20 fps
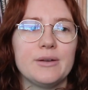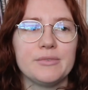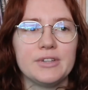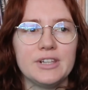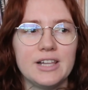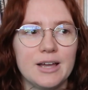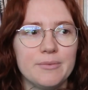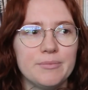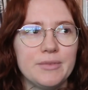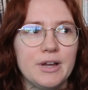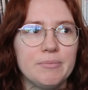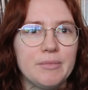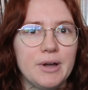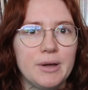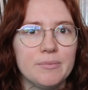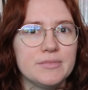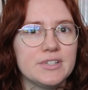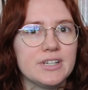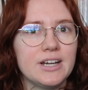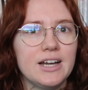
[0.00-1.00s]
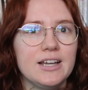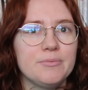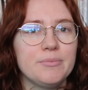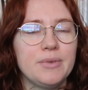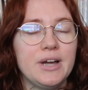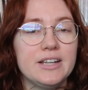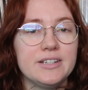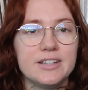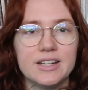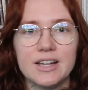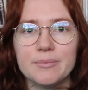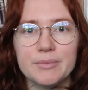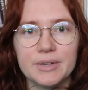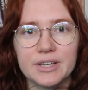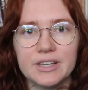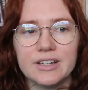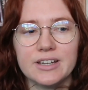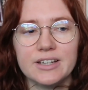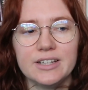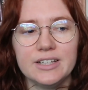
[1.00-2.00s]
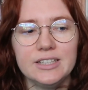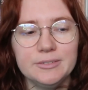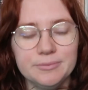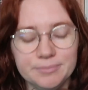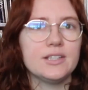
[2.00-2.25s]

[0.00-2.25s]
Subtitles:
I'm Glad My Mum Died by Jennette McCurdy.